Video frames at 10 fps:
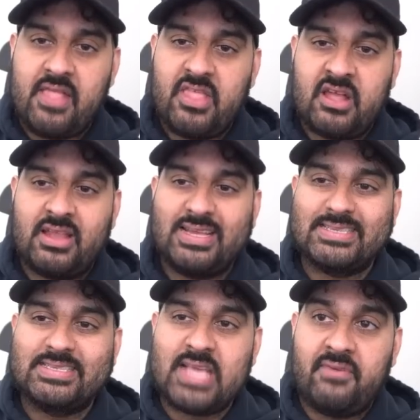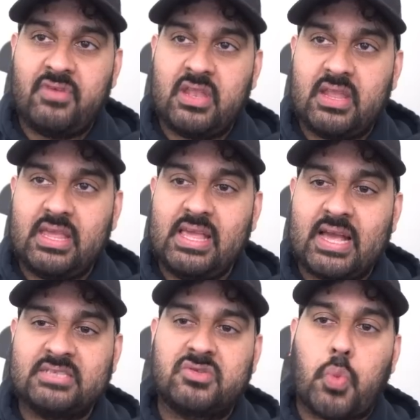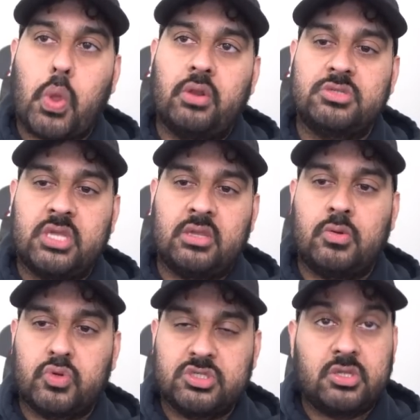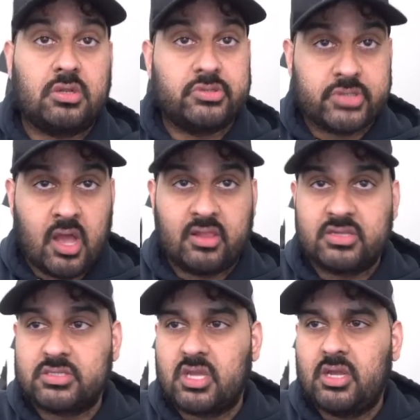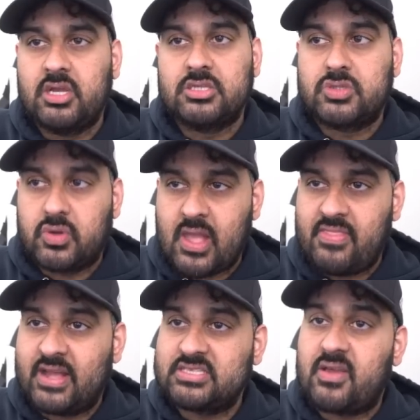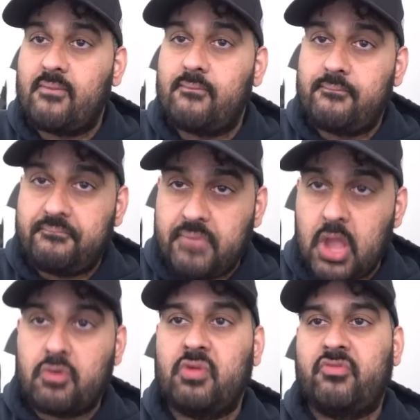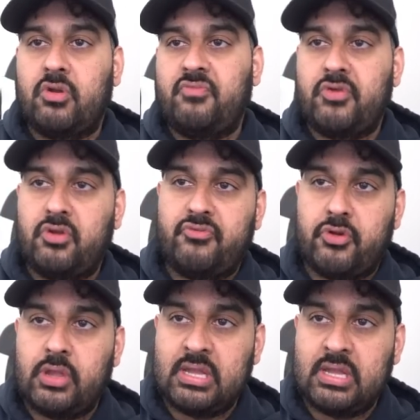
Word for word: and then seven, he has the Raiders taking Christian Gonzalez. So again, that's very, very, very, very